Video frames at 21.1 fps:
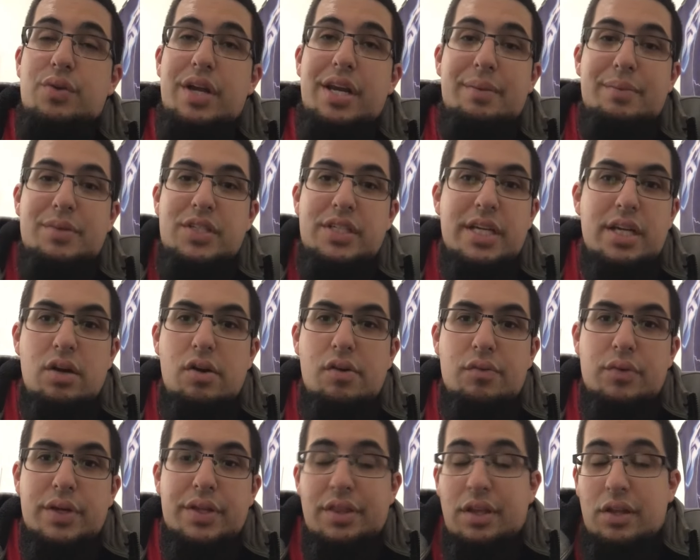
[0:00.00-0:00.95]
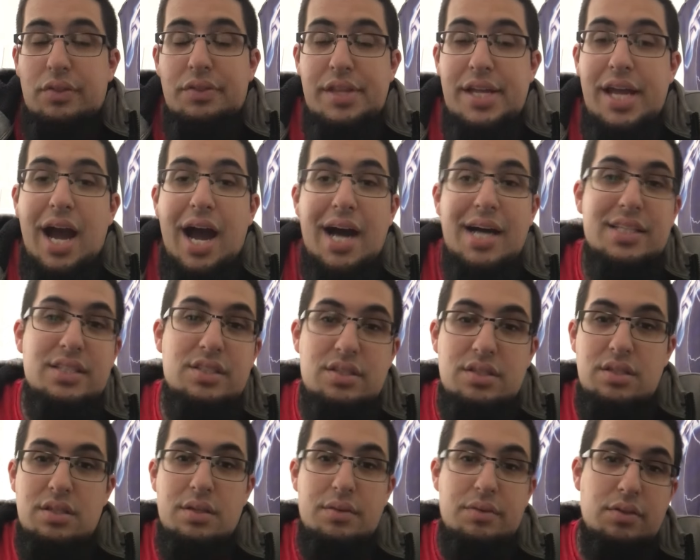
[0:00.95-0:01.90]
but you get over it. The
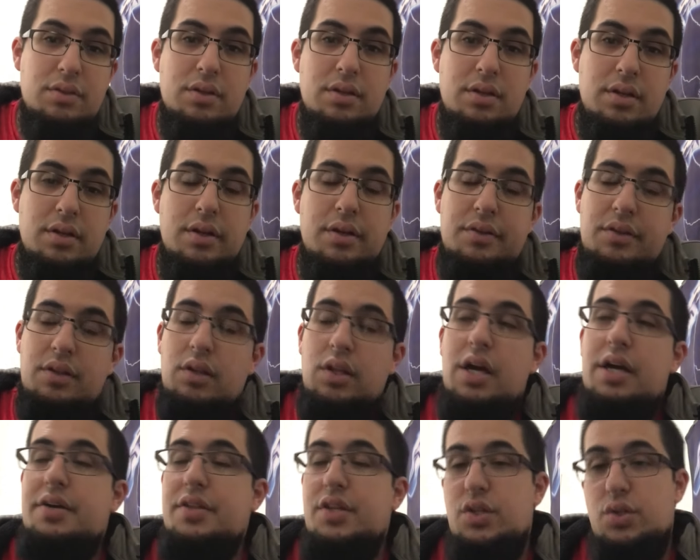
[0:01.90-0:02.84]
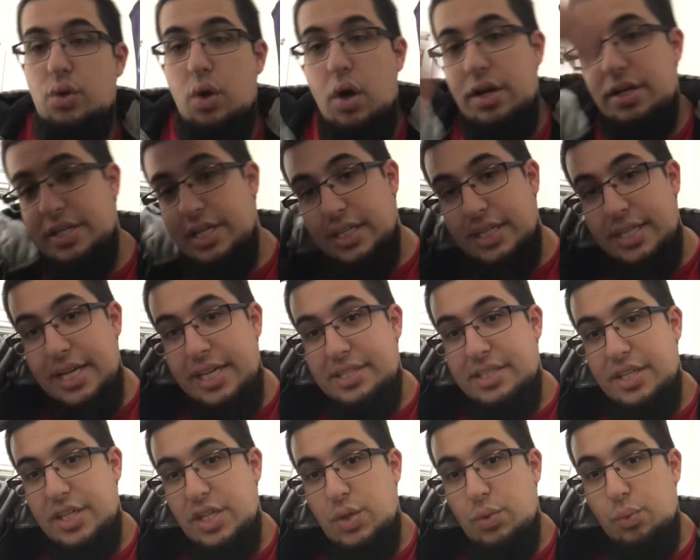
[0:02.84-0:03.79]
odds, the luck of the draw dictates
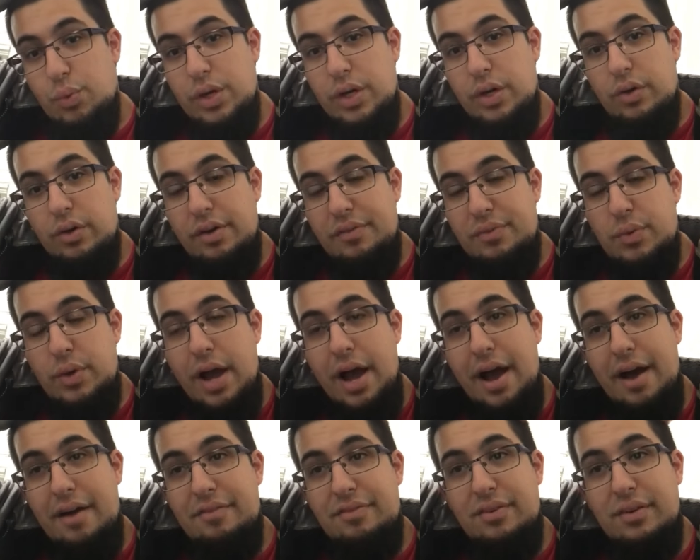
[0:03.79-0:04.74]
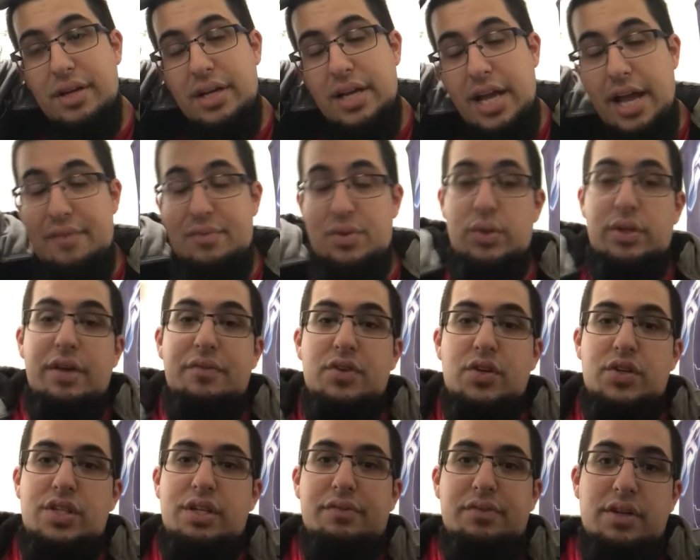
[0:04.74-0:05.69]
that you will, if you give
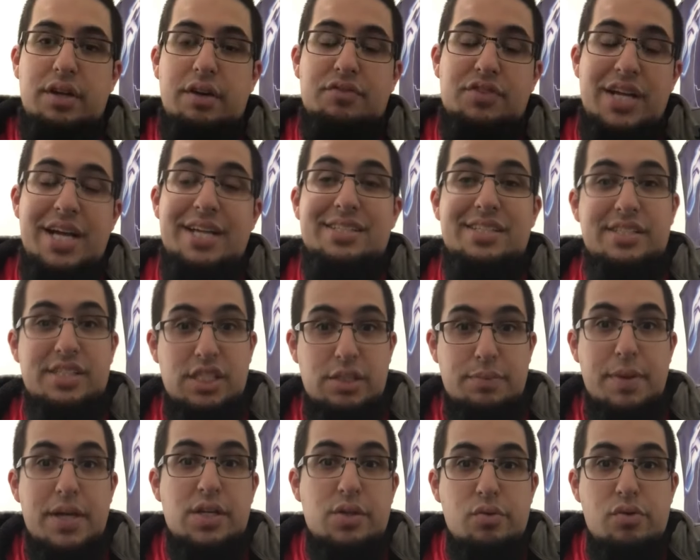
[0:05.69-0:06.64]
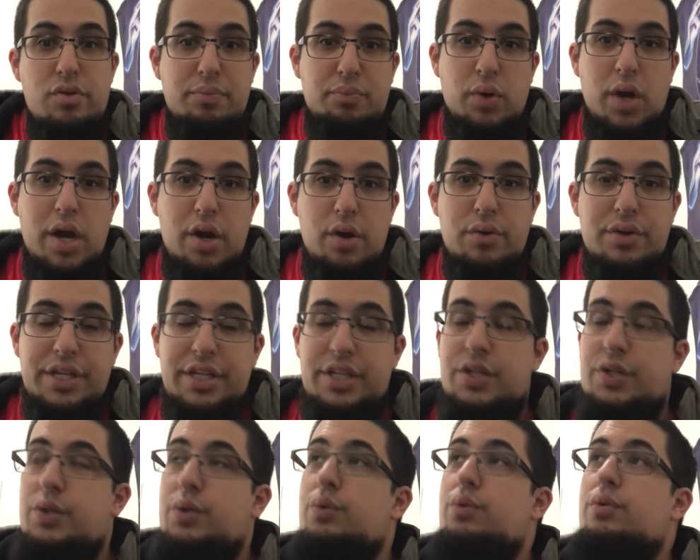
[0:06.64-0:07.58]
yourself enough chances, especially with priority
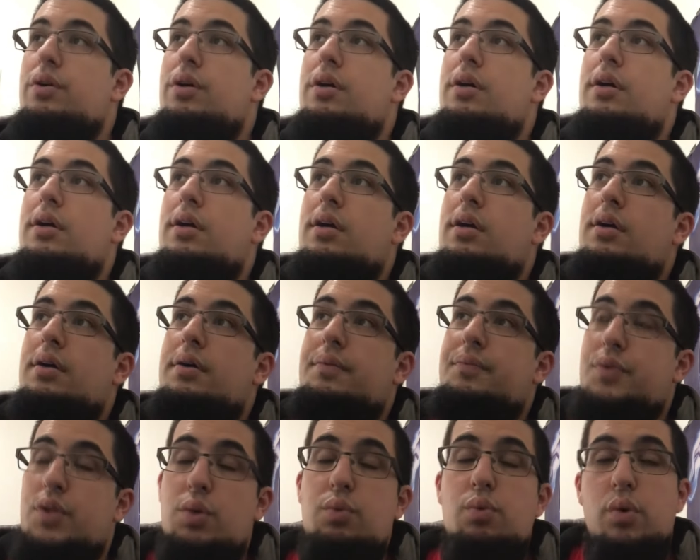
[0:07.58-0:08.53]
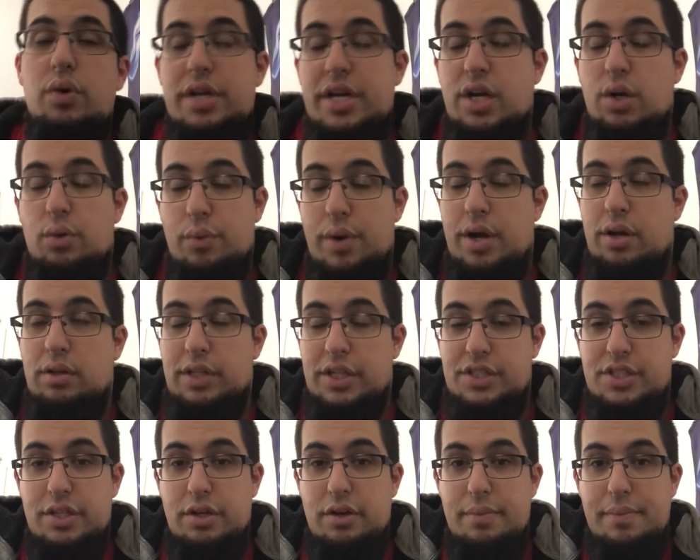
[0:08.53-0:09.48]
queue, you will get a rare or
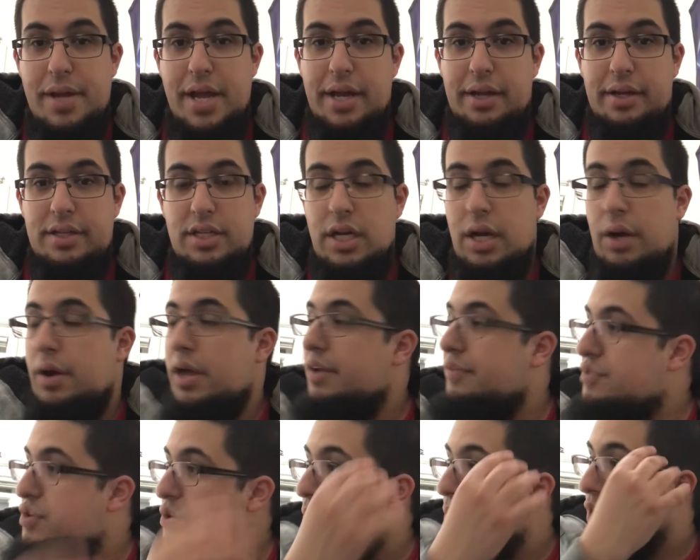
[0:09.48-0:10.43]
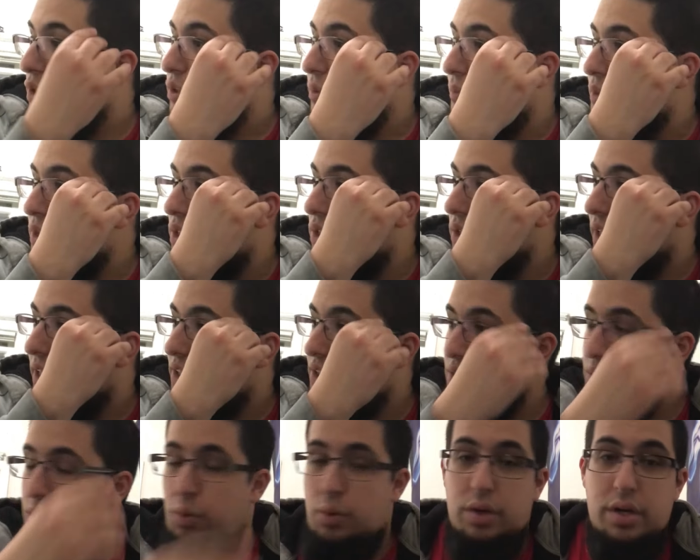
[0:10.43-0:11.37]
legendary pack. You know, and if you build up your collector
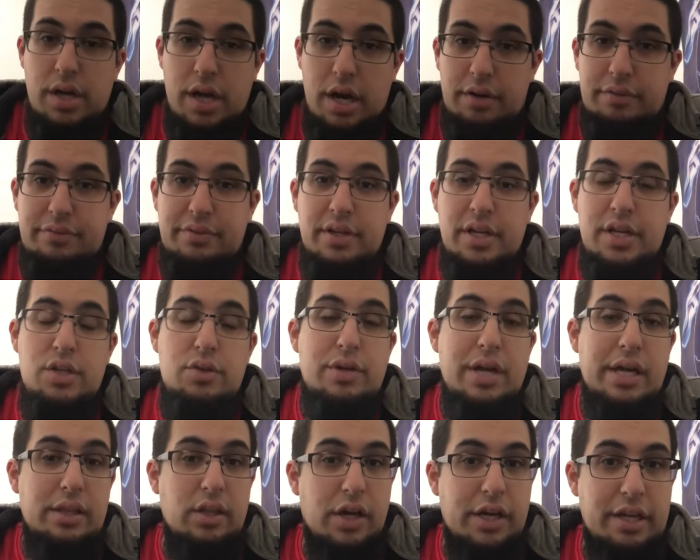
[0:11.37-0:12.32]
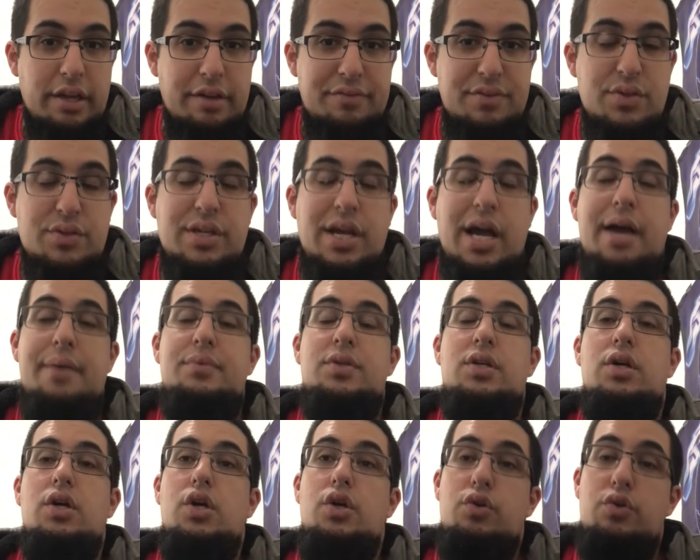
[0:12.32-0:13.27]
score enough, you get lucky a few times,
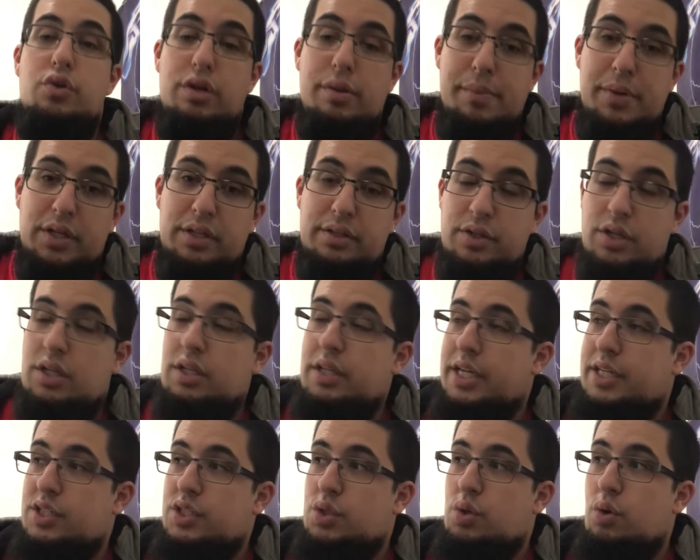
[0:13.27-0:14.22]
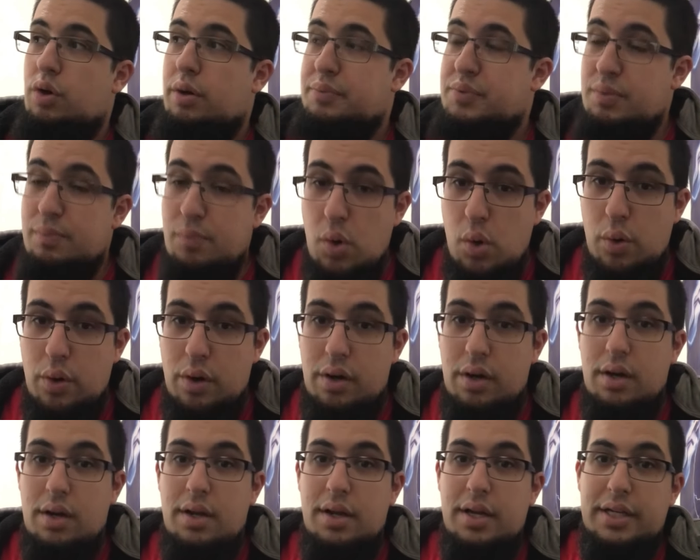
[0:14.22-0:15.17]
you can build your collector score up some
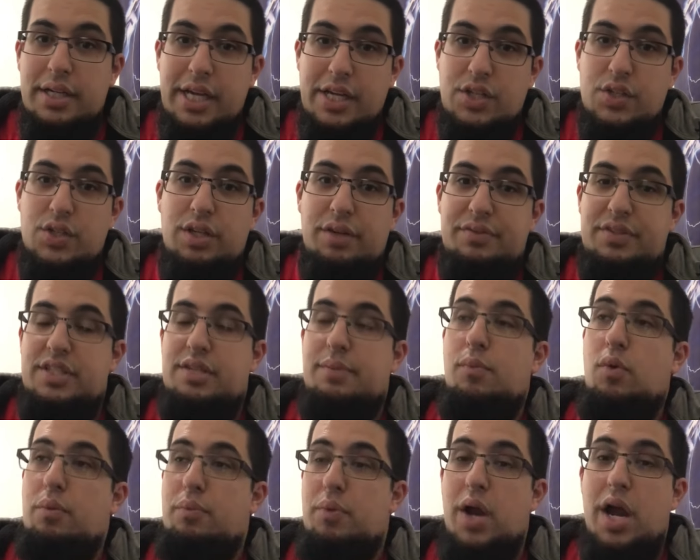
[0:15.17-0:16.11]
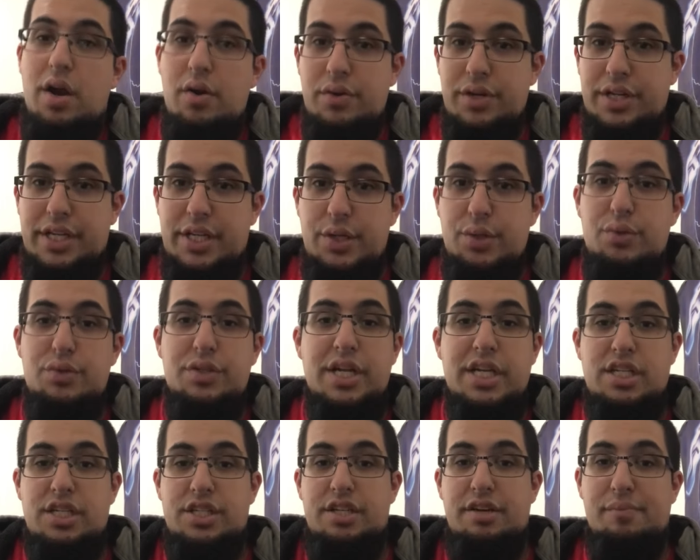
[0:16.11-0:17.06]
more, get yourself into more priority queues,
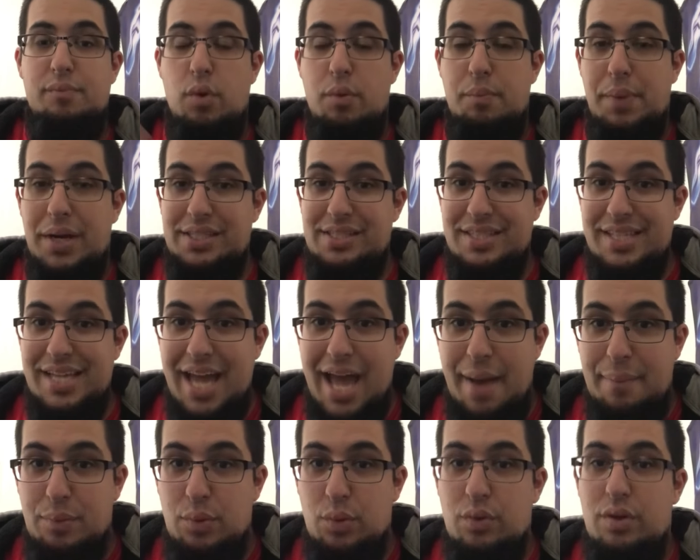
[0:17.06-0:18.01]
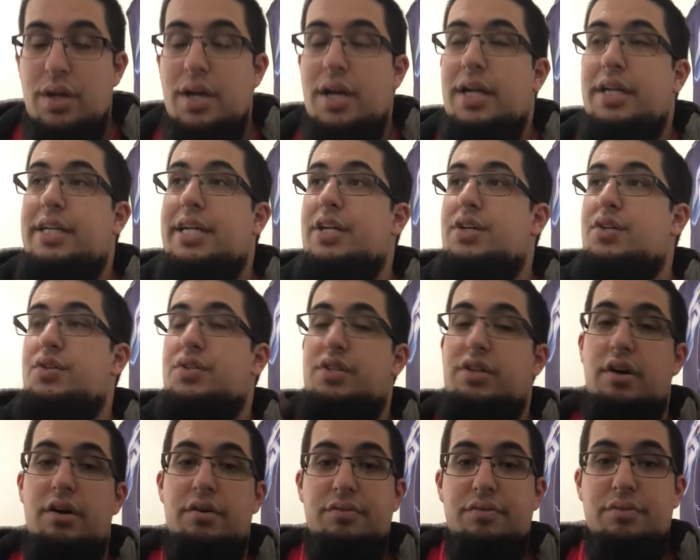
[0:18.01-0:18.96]
get yourself more bites of the apple, get
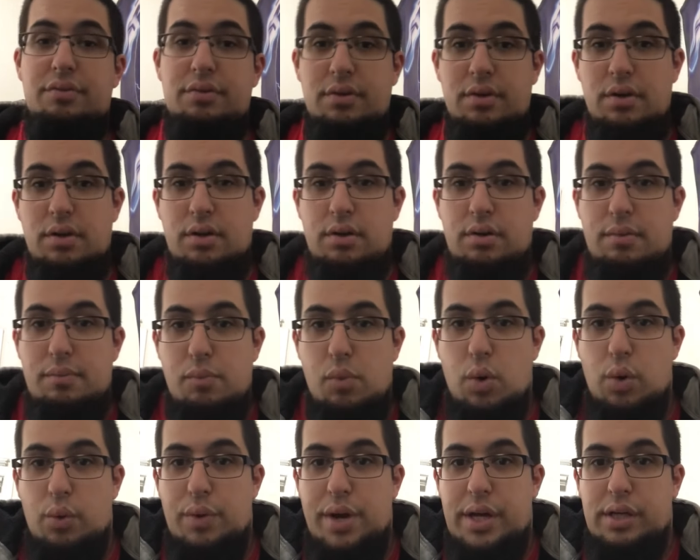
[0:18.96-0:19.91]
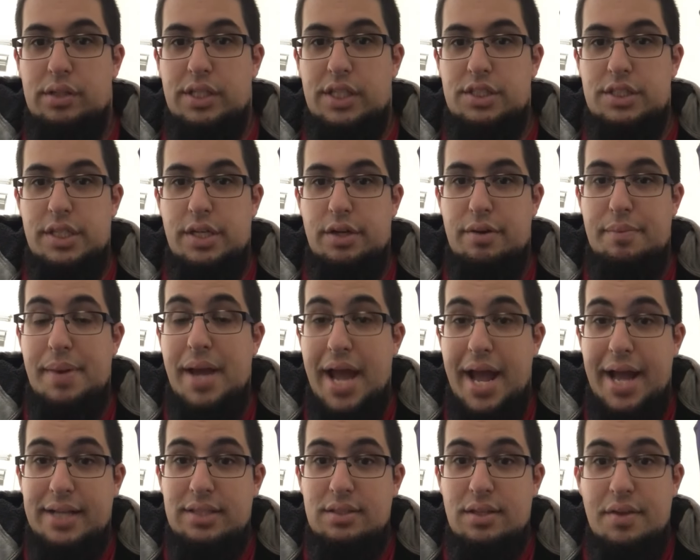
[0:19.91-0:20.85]
yourself more rare and legendary
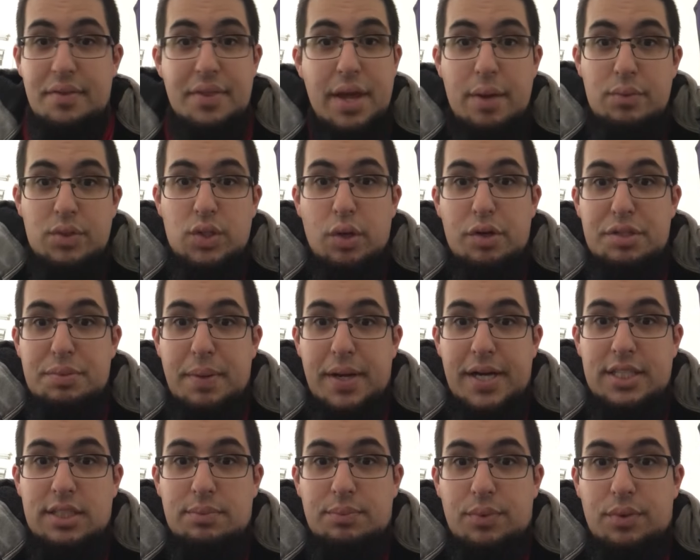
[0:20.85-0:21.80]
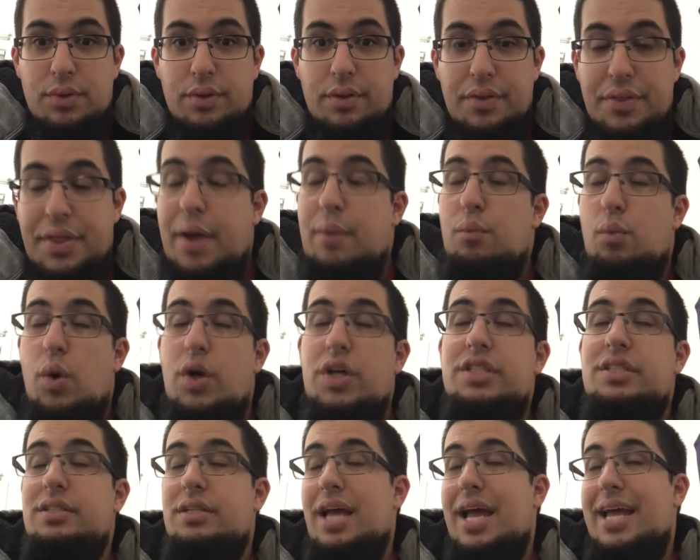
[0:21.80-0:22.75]
packs. That was always possible. That
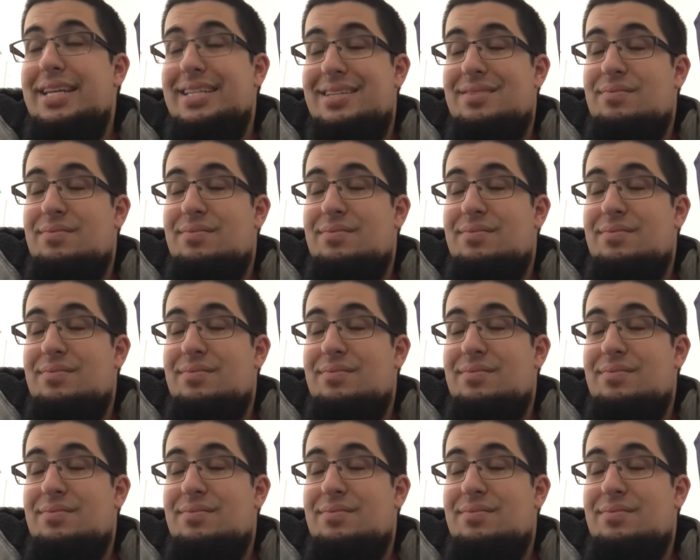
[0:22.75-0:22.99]
was and